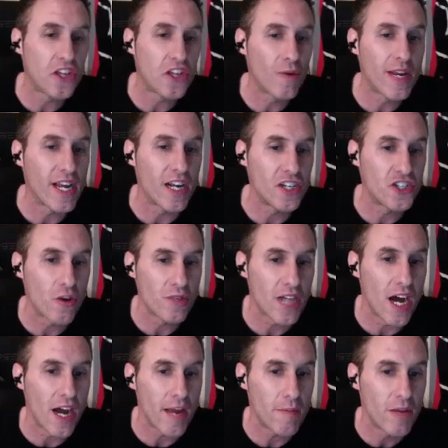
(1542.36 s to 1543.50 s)
3 on Showtime
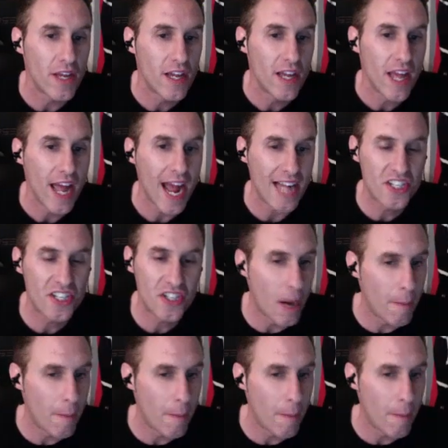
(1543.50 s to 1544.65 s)
at
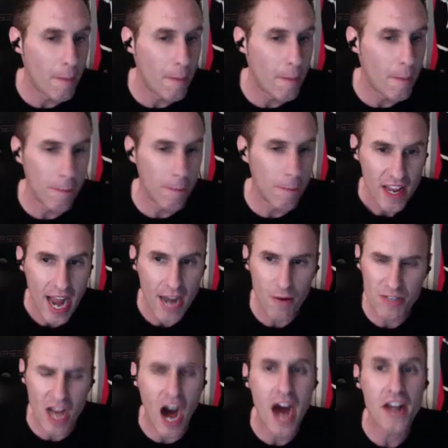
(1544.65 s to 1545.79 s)
some point, and it
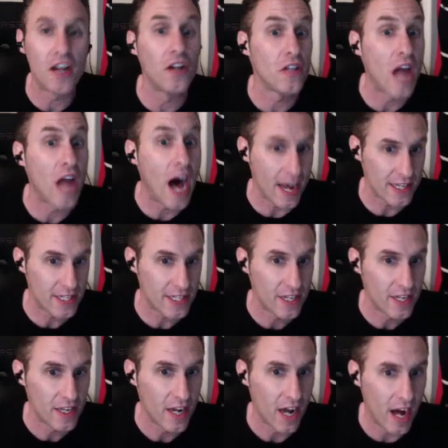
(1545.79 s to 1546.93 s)
was on a lot
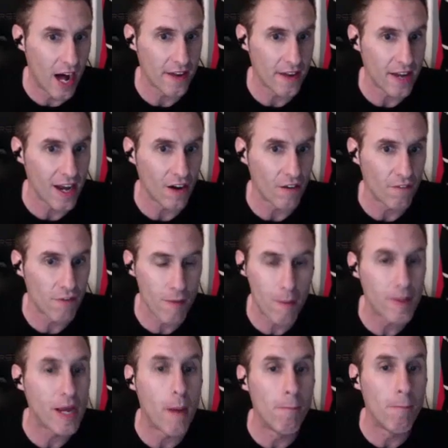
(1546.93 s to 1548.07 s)
on there for
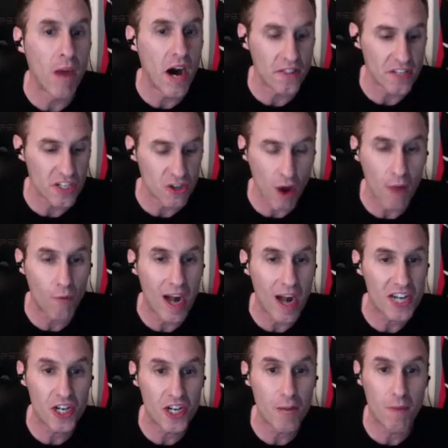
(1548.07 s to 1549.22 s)
maybe a month. And so I
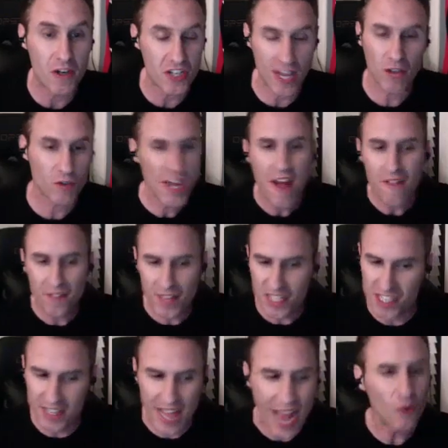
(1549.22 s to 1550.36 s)
watched it a bunch of, of course,
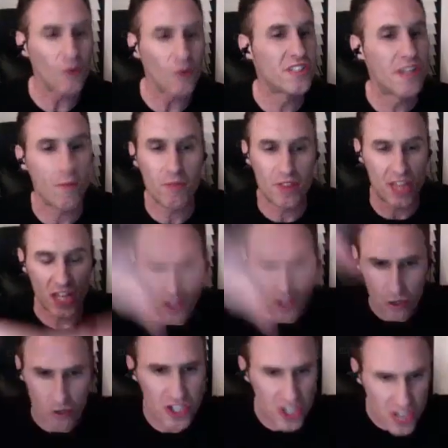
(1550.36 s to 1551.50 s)
that whole stuff with the
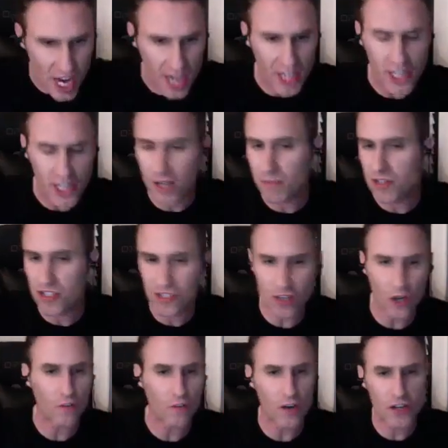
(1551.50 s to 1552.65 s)
huge stadium, the
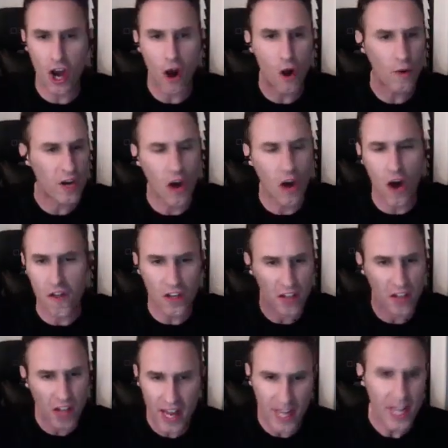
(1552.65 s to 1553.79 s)
Silver Dome, and all the
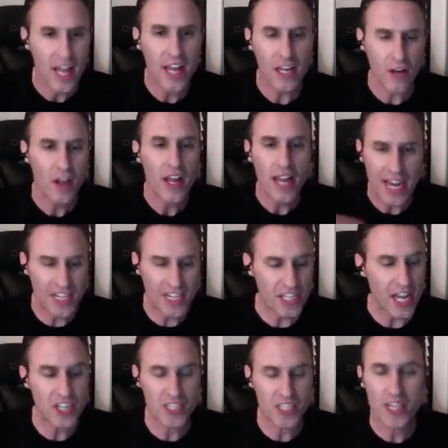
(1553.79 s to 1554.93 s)
light,
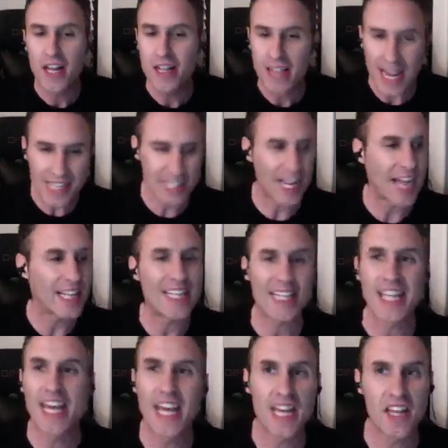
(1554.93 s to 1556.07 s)
it just that's the kind of thing as a
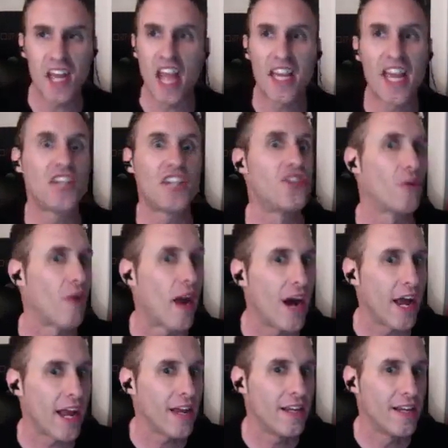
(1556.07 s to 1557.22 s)
kid, it catches your
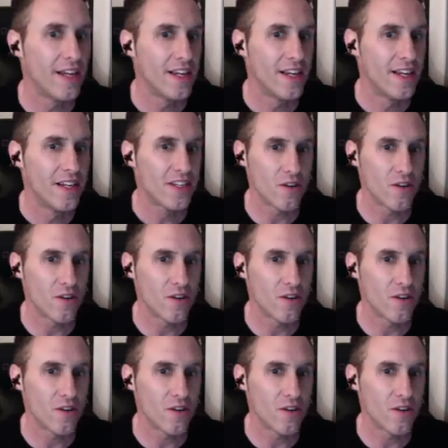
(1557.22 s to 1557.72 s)
eye. So